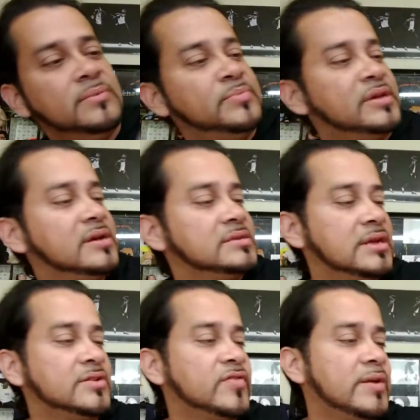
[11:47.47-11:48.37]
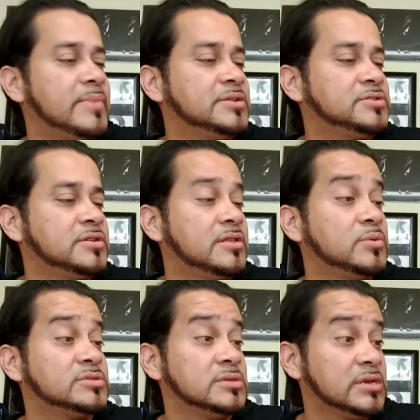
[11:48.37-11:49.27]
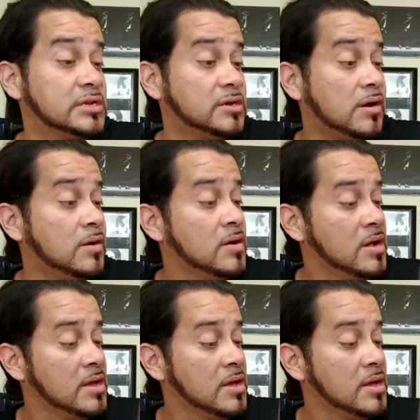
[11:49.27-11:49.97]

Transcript: because Andrea mentioned that it was a Licca doll,